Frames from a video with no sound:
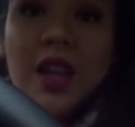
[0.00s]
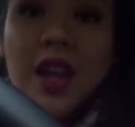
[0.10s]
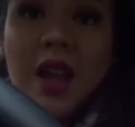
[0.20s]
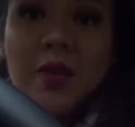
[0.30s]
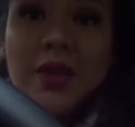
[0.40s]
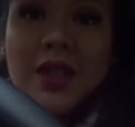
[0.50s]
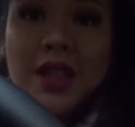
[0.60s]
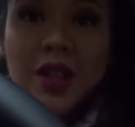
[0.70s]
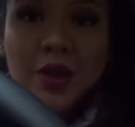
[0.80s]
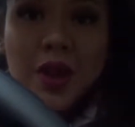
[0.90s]
I will
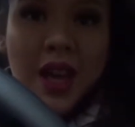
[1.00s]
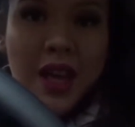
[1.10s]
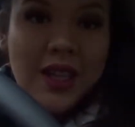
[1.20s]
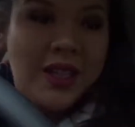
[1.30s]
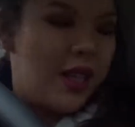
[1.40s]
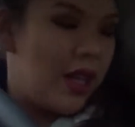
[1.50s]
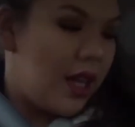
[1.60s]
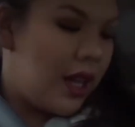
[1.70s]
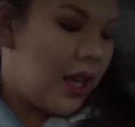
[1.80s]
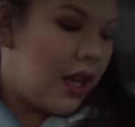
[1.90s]
see you guys
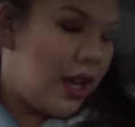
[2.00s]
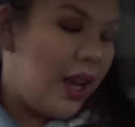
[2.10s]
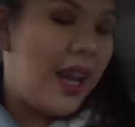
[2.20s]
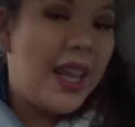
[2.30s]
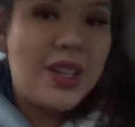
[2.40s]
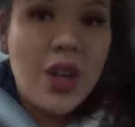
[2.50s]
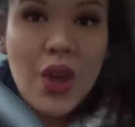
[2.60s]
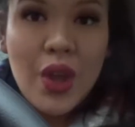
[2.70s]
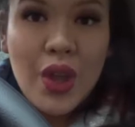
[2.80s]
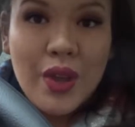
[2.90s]

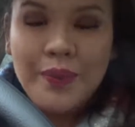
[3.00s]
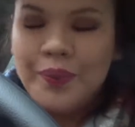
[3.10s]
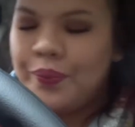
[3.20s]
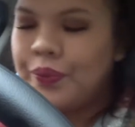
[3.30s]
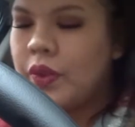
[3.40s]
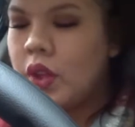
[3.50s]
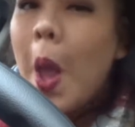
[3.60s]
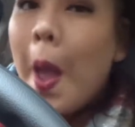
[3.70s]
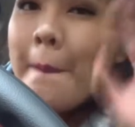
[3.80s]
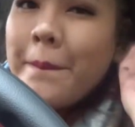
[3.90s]
later.
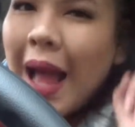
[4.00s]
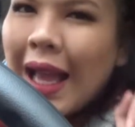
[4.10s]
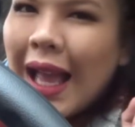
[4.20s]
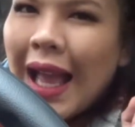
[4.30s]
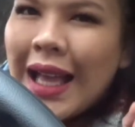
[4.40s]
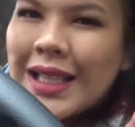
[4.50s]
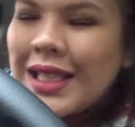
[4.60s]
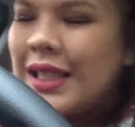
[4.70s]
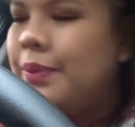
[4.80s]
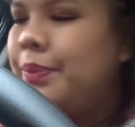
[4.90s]
Bye guys.